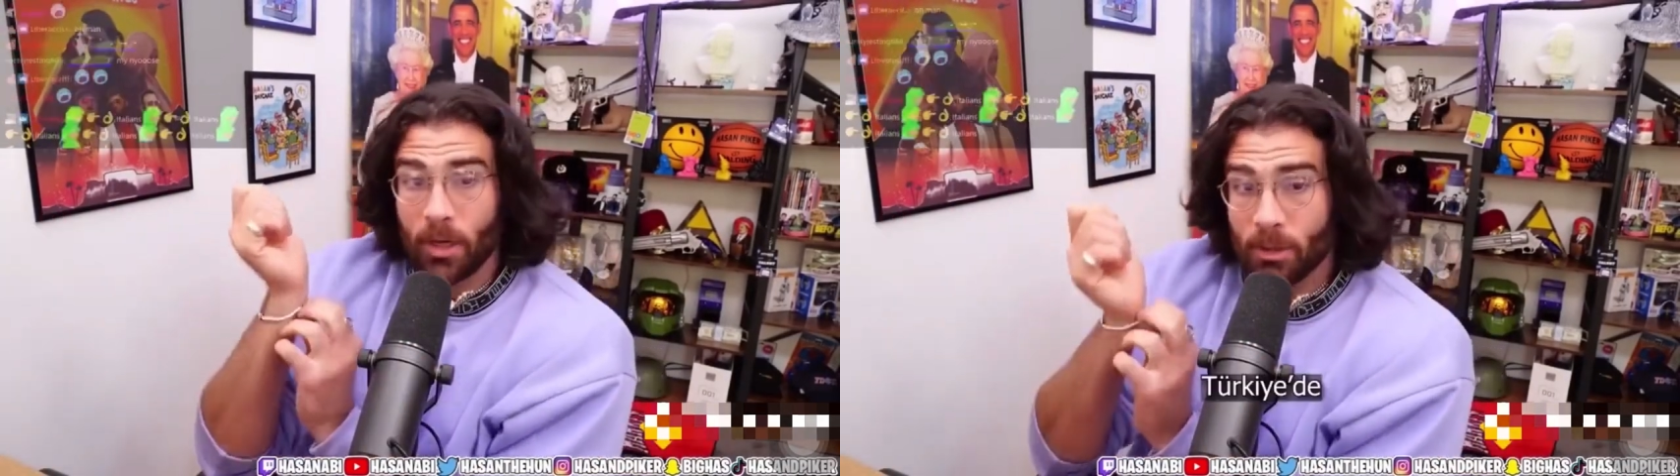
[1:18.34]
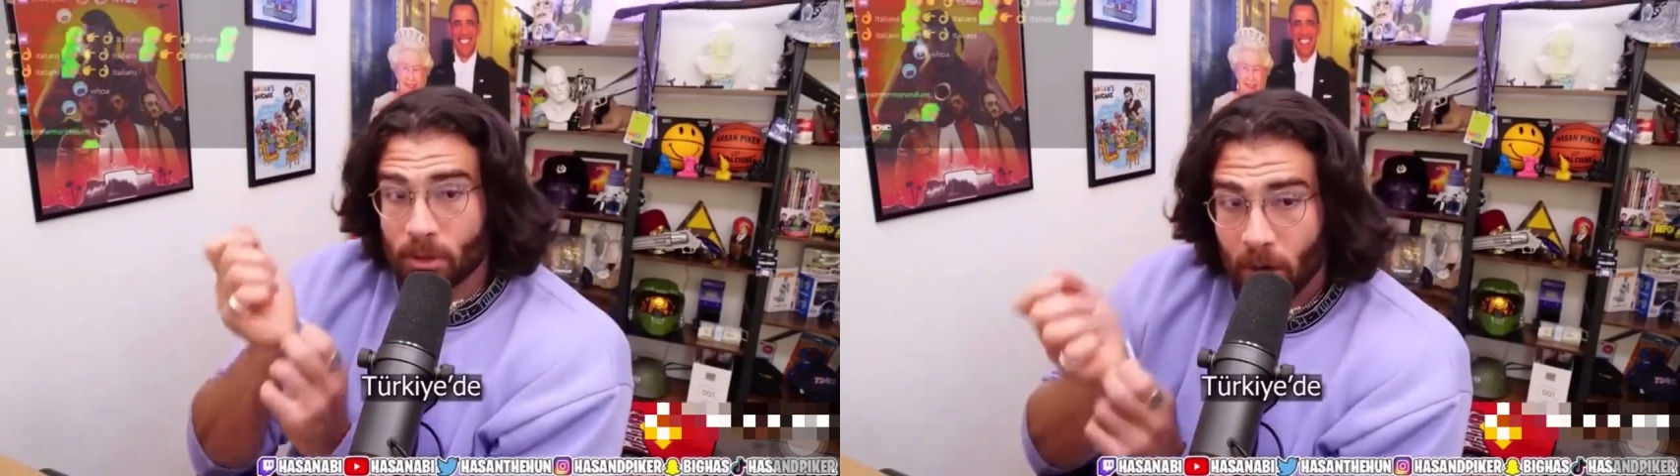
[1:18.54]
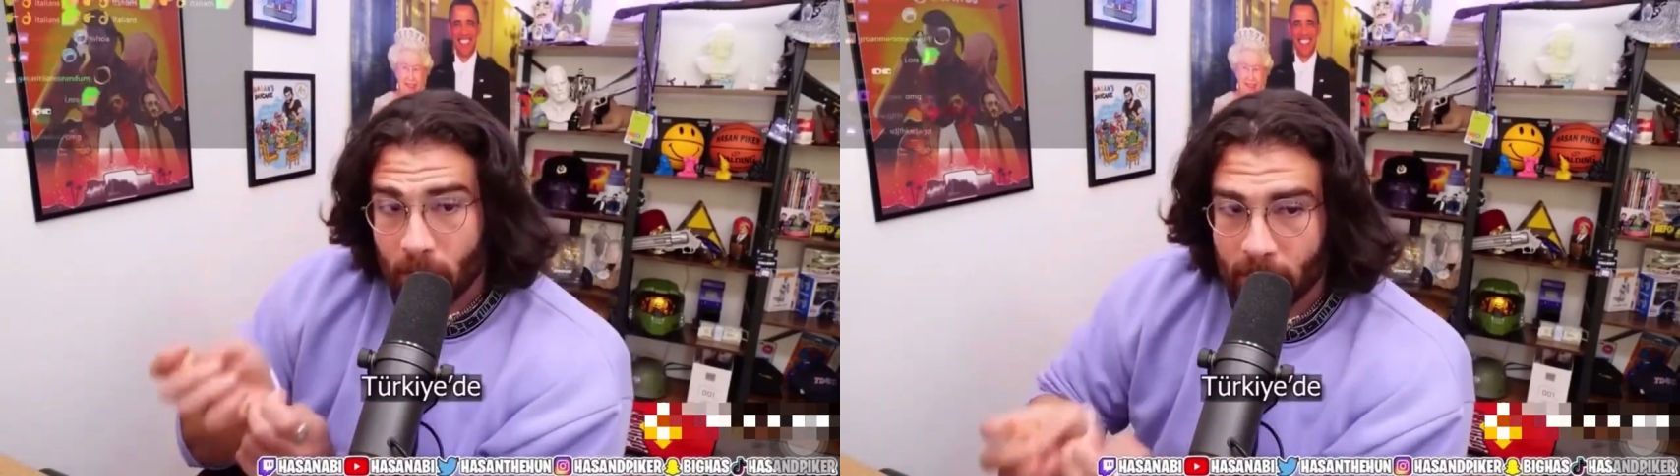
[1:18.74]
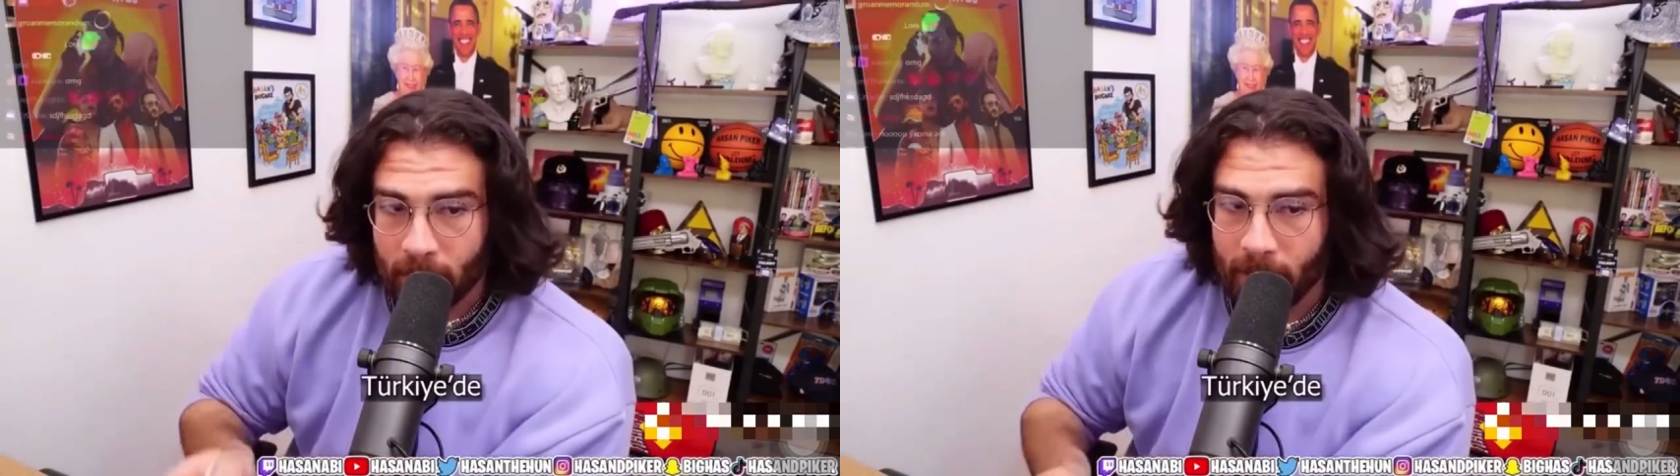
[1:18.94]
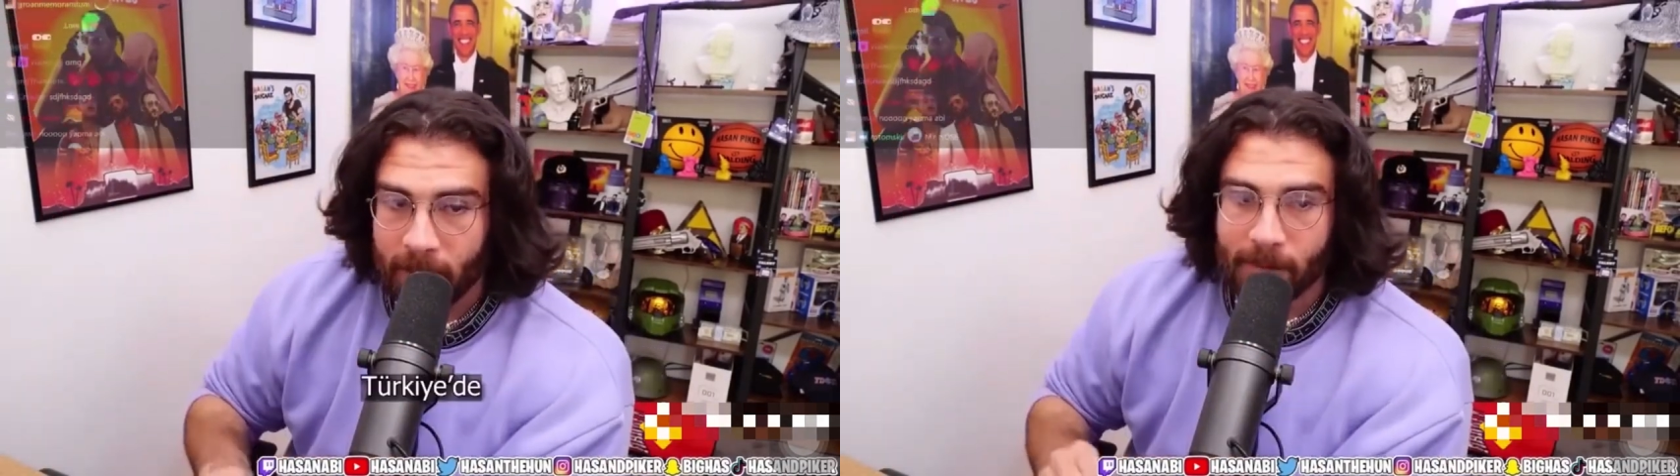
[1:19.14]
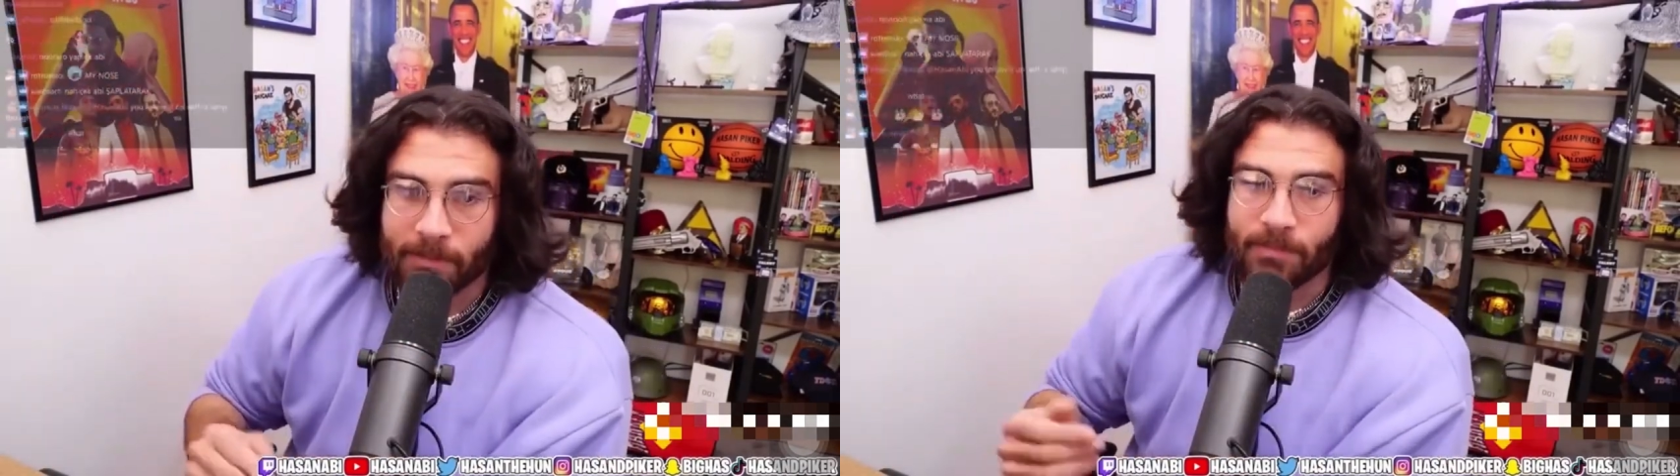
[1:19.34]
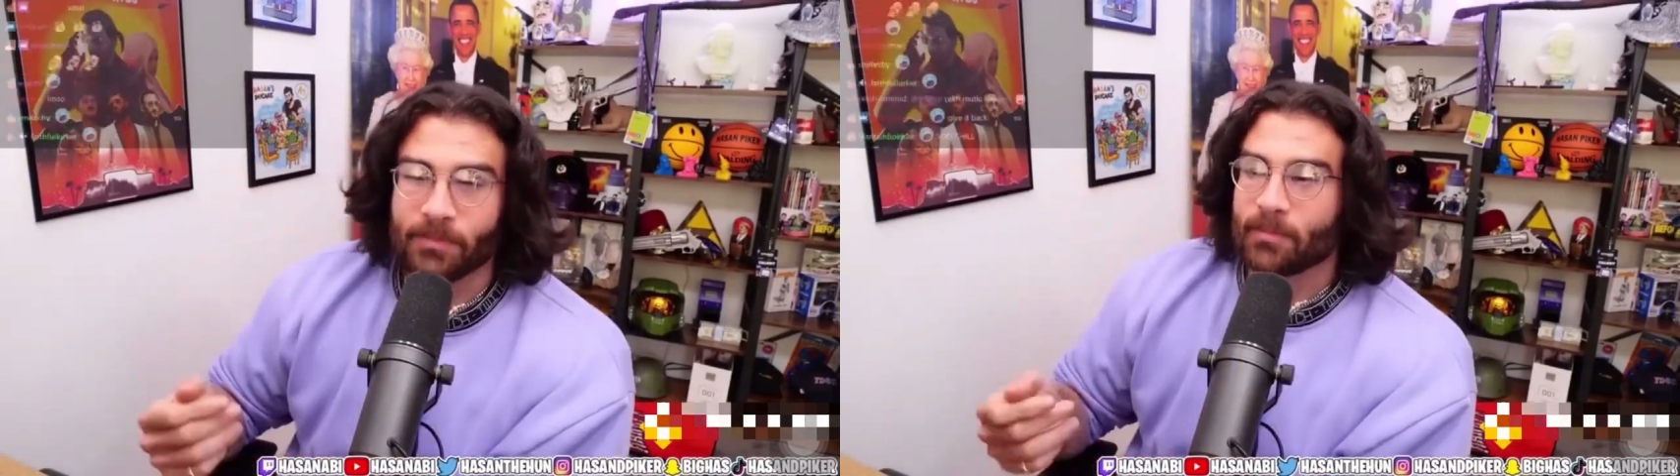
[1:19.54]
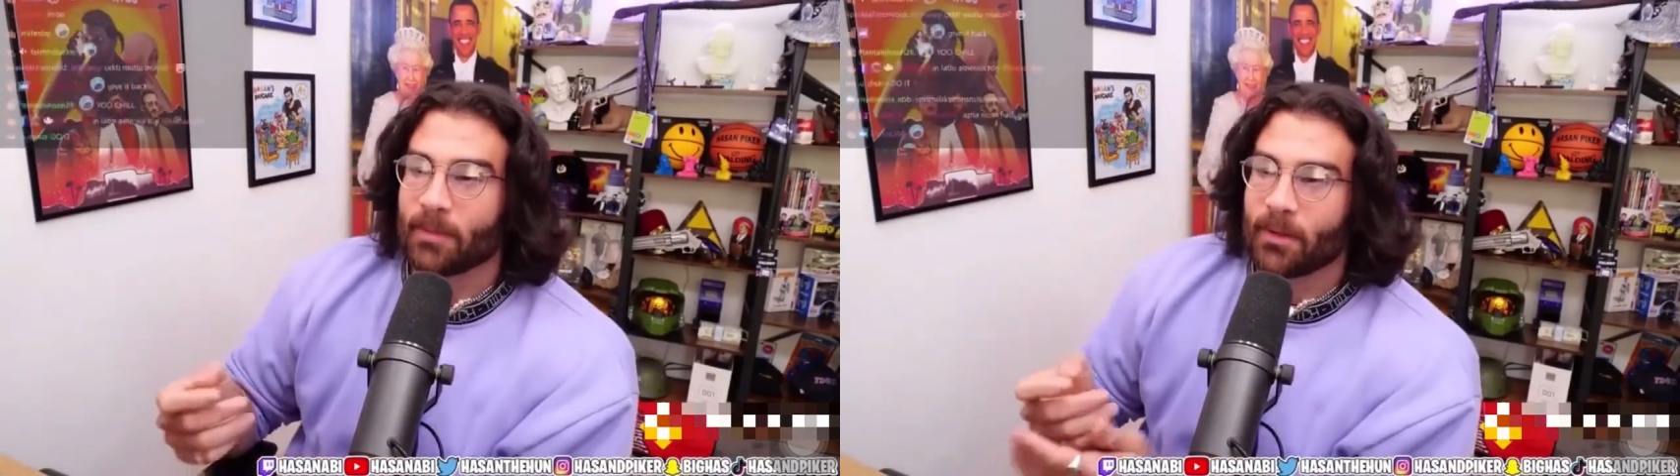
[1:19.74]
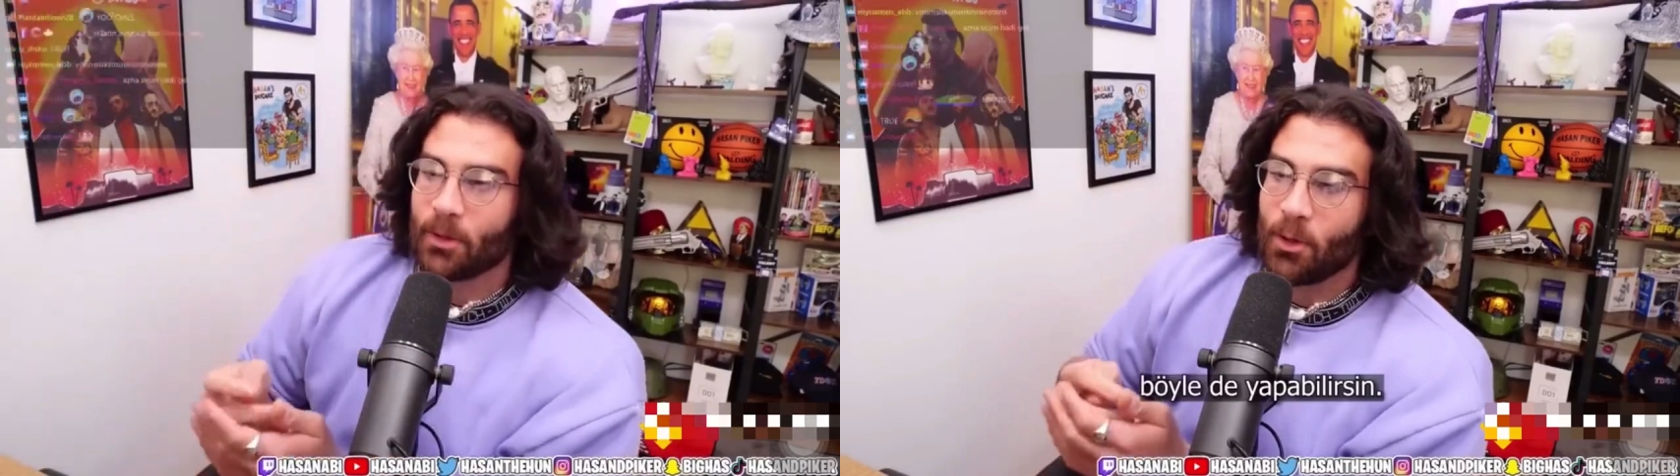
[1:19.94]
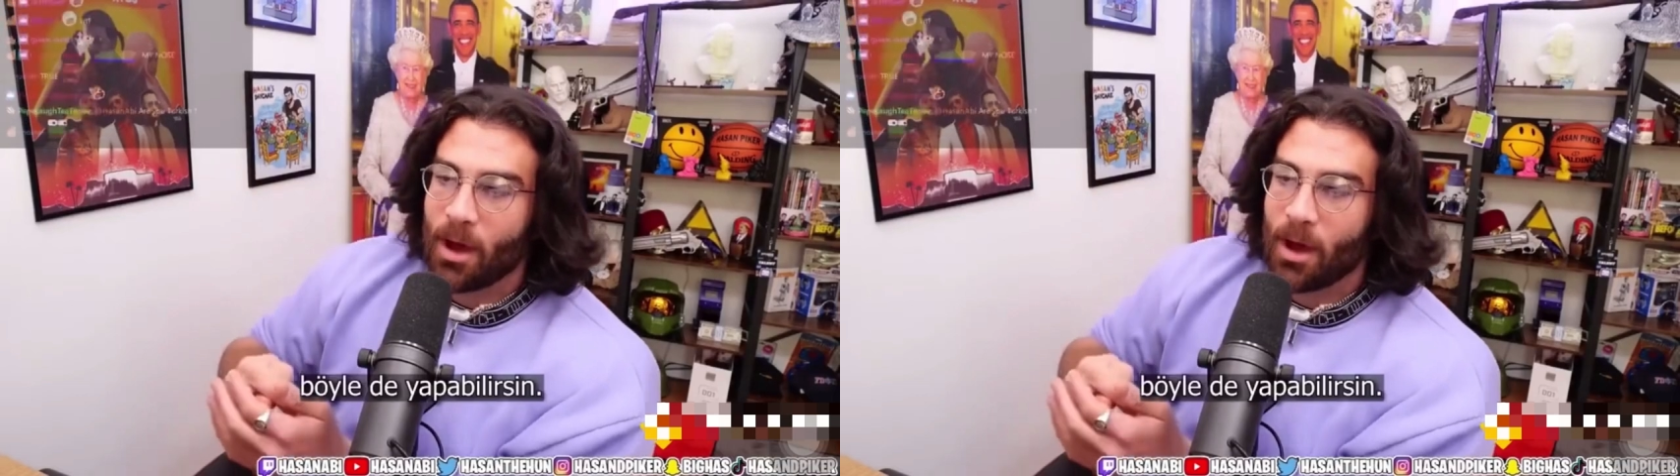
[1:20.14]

In Turkey, you